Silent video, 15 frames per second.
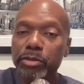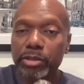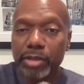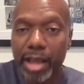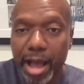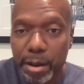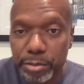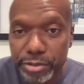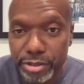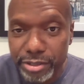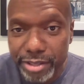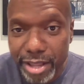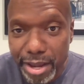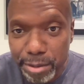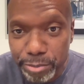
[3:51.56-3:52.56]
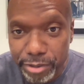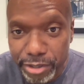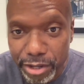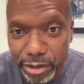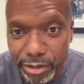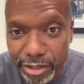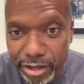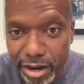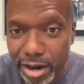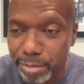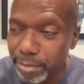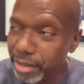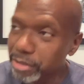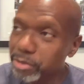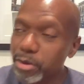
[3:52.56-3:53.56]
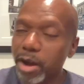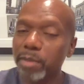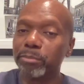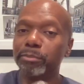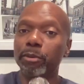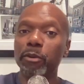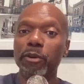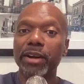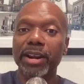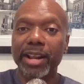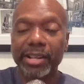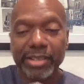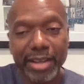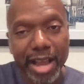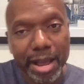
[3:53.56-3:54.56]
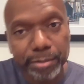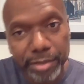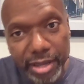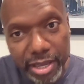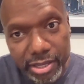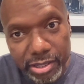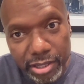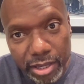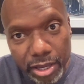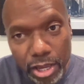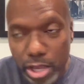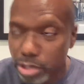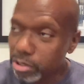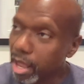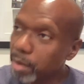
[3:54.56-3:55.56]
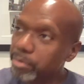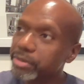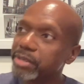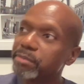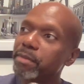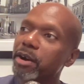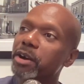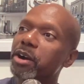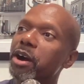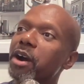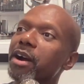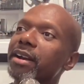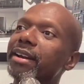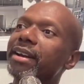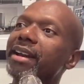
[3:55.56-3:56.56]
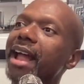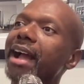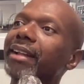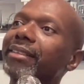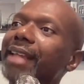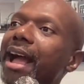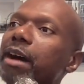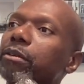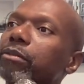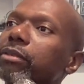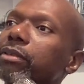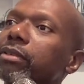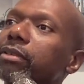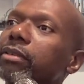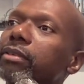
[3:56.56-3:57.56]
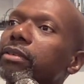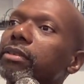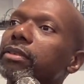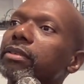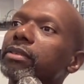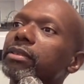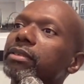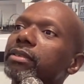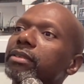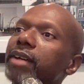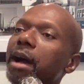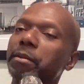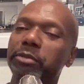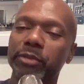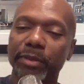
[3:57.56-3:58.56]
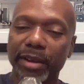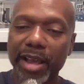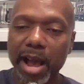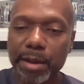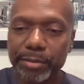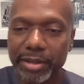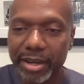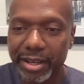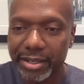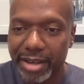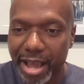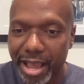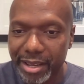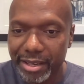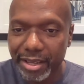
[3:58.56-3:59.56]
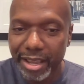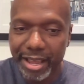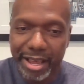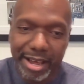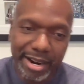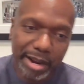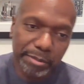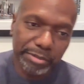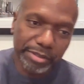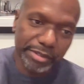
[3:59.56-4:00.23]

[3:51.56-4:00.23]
I was a damn security guard, man. You know how boring that job is? So I was in my car knocked out. I was doing comedy at night, and I was